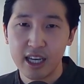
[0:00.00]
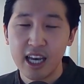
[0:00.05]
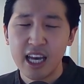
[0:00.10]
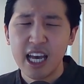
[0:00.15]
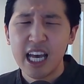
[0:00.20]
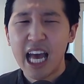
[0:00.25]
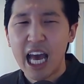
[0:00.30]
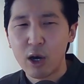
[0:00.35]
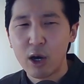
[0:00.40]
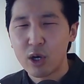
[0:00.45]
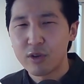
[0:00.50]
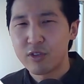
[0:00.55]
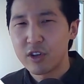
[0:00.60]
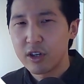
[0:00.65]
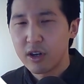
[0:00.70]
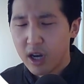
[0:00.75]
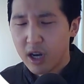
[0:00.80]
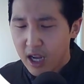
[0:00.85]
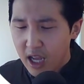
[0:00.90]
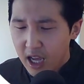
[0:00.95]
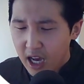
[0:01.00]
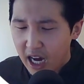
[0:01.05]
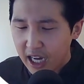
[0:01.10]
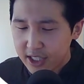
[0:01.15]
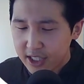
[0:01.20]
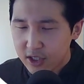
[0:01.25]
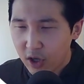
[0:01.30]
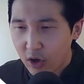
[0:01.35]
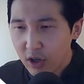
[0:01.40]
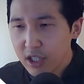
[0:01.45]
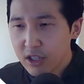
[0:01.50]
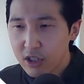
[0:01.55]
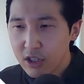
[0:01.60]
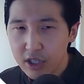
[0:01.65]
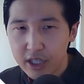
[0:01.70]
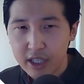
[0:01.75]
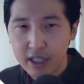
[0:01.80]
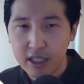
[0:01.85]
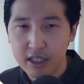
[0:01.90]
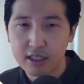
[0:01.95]
However, I started
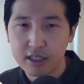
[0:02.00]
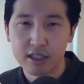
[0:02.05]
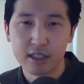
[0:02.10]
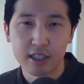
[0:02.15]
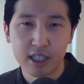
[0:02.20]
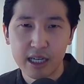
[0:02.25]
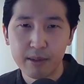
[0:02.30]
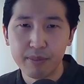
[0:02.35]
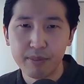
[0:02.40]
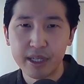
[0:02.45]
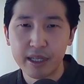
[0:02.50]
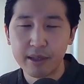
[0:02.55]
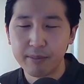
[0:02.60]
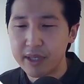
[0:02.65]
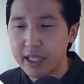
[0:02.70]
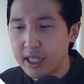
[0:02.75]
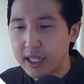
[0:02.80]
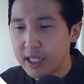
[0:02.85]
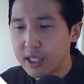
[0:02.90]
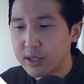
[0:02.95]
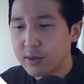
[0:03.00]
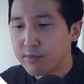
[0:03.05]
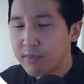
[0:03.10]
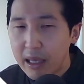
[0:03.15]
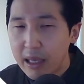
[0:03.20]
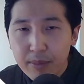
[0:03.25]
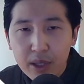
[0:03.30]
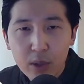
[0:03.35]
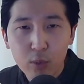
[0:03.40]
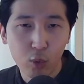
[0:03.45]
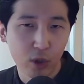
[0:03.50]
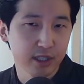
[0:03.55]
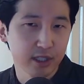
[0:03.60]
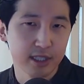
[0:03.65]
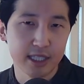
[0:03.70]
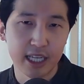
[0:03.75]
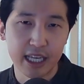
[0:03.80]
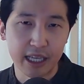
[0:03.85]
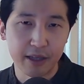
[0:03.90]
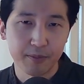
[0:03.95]
looking into the company because maybe one
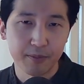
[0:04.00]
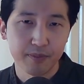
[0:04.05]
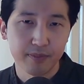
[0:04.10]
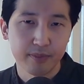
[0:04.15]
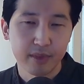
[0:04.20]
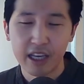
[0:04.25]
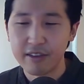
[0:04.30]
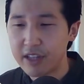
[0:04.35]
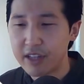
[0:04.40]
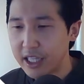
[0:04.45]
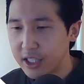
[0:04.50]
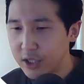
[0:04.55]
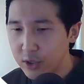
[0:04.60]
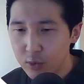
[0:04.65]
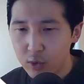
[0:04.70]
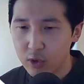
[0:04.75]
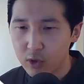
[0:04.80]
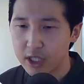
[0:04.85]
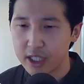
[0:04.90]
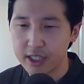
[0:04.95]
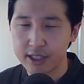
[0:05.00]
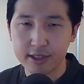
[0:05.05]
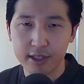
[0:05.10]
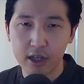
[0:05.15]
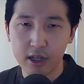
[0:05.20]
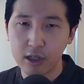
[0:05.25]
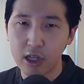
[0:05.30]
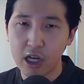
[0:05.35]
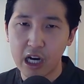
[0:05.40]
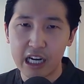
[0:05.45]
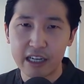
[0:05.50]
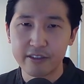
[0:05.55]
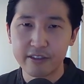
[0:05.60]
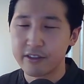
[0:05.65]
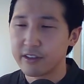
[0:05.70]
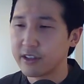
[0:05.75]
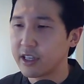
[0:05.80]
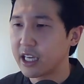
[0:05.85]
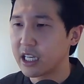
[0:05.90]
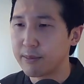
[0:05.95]
day, if they do go on a sell-off
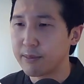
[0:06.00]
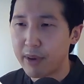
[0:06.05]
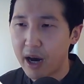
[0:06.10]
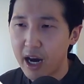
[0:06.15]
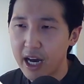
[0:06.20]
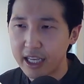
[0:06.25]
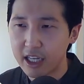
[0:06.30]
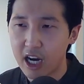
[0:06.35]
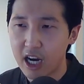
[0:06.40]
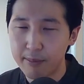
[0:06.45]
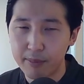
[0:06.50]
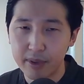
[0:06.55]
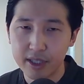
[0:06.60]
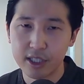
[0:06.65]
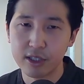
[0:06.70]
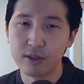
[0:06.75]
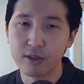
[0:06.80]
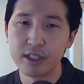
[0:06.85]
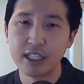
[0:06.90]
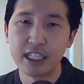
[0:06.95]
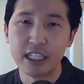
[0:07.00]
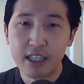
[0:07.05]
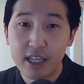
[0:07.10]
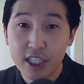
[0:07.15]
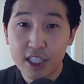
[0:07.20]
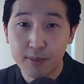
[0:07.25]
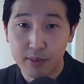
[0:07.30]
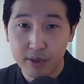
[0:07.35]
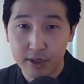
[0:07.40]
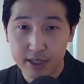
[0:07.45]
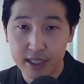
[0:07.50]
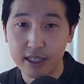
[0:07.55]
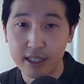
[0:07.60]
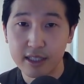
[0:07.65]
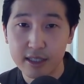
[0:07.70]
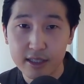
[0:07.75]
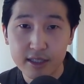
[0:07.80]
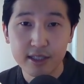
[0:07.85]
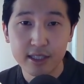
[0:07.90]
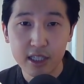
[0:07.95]
and a buying opportunity does present
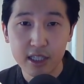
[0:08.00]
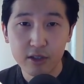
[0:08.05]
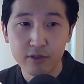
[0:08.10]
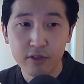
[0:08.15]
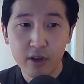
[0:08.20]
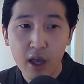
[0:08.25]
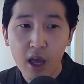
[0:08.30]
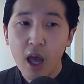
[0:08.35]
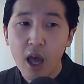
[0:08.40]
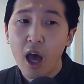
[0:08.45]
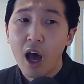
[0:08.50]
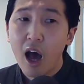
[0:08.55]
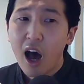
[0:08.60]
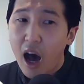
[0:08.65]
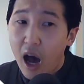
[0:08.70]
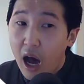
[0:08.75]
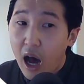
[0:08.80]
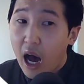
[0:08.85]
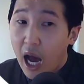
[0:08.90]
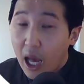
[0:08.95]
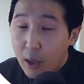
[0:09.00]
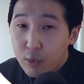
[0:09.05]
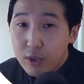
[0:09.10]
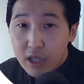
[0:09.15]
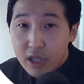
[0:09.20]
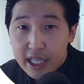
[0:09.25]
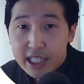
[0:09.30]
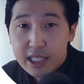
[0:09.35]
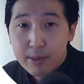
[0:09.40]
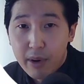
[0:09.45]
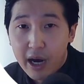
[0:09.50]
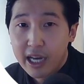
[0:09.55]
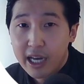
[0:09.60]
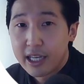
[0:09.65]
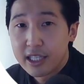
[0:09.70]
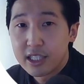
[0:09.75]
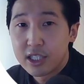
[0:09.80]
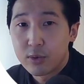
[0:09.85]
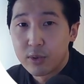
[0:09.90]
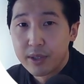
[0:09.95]
itself, I would like to buy
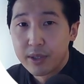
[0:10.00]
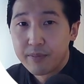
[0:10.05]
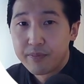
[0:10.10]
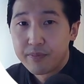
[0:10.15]
into it.